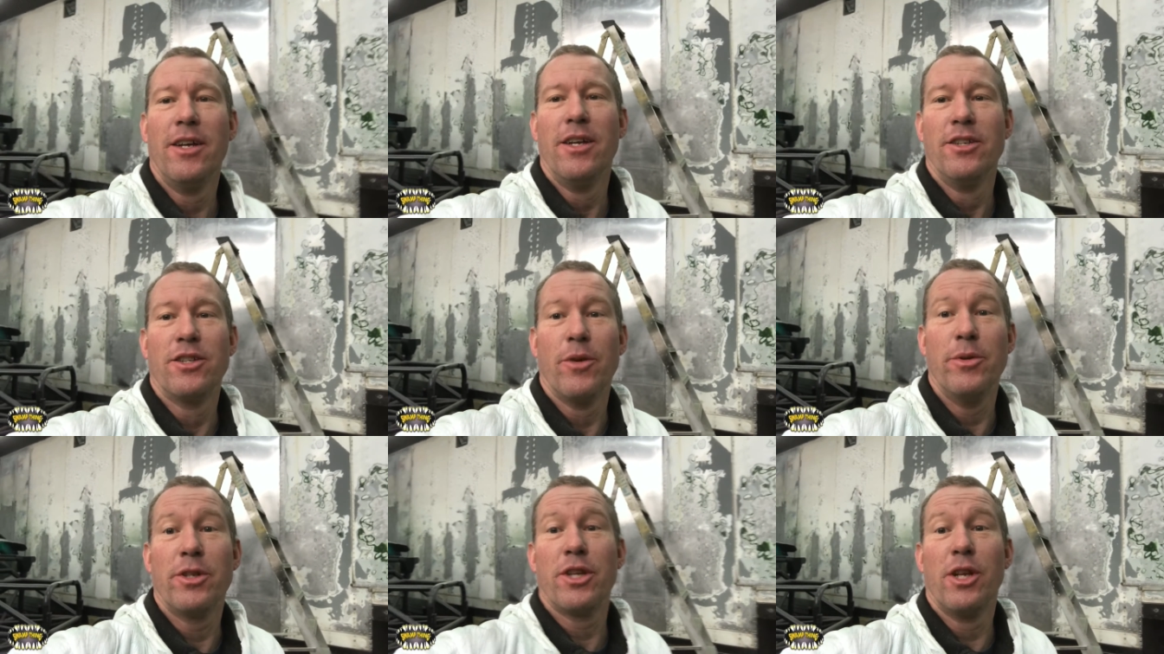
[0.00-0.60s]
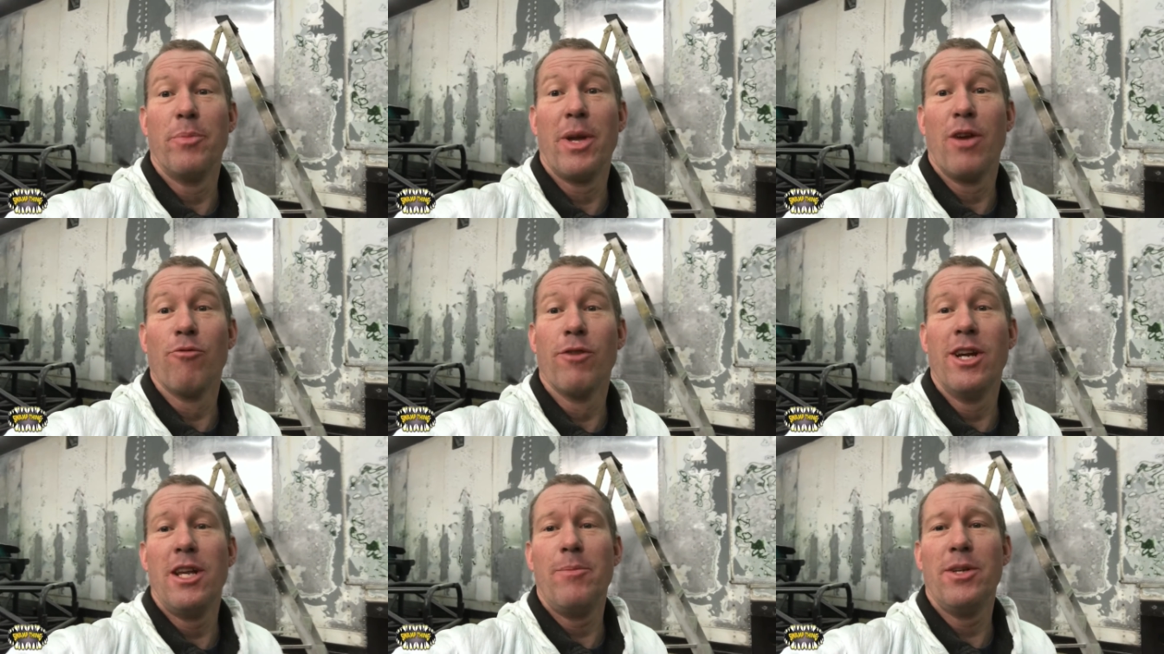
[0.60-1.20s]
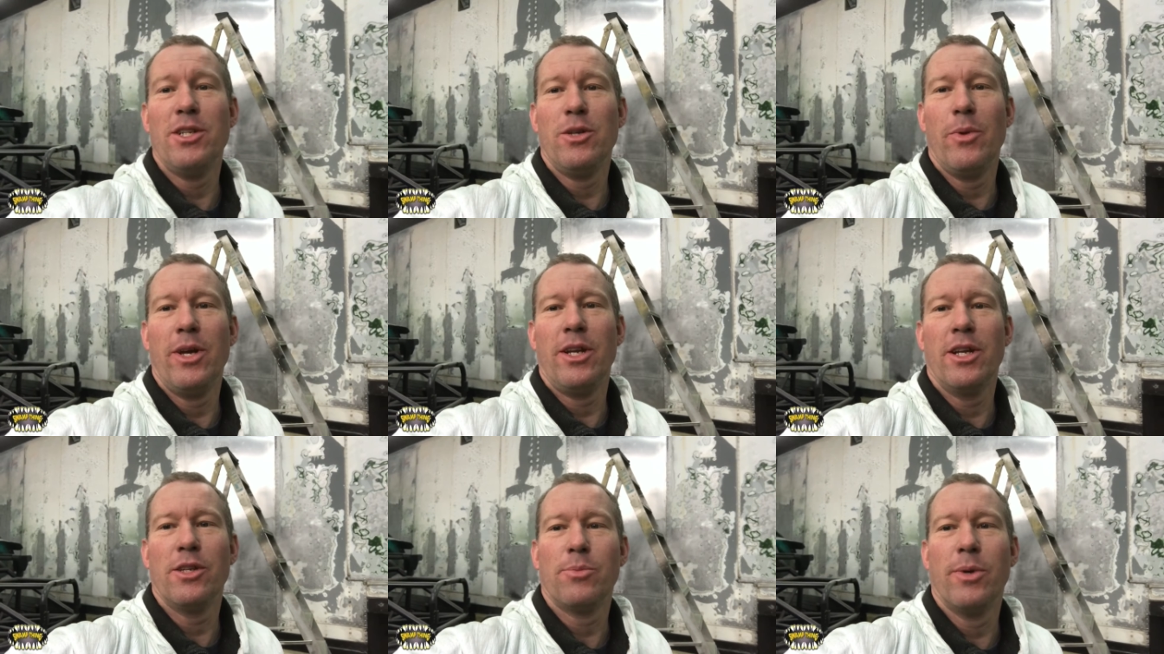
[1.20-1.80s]
So it's going to be a really busy week
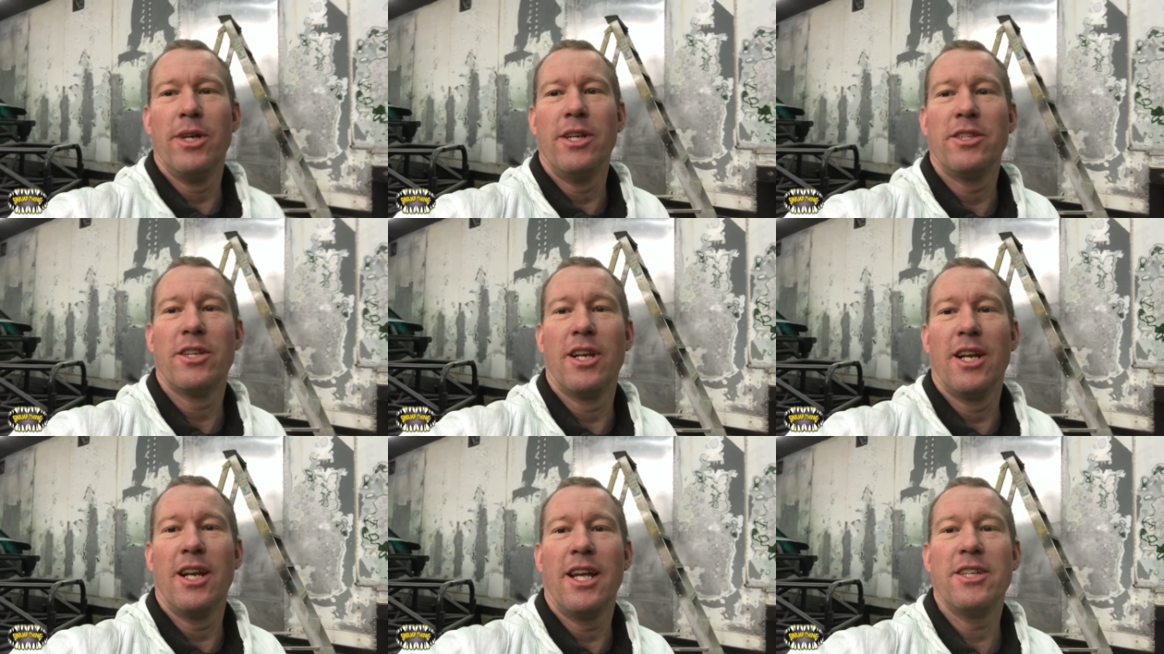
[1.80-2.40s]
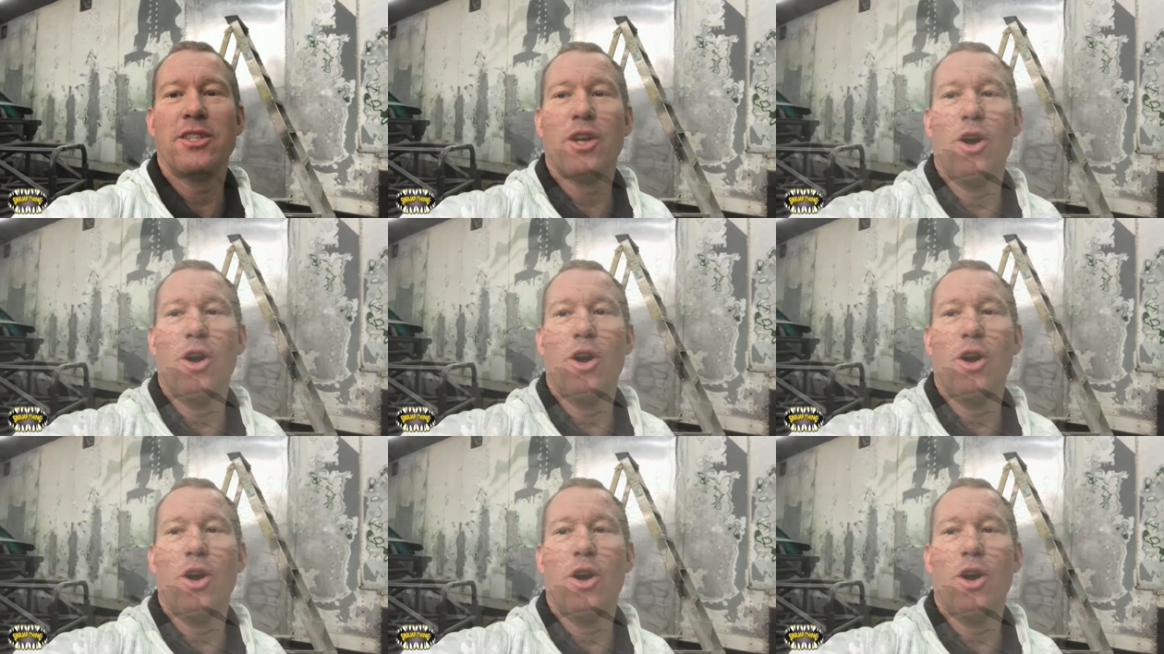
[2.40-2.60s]
this week, so let's get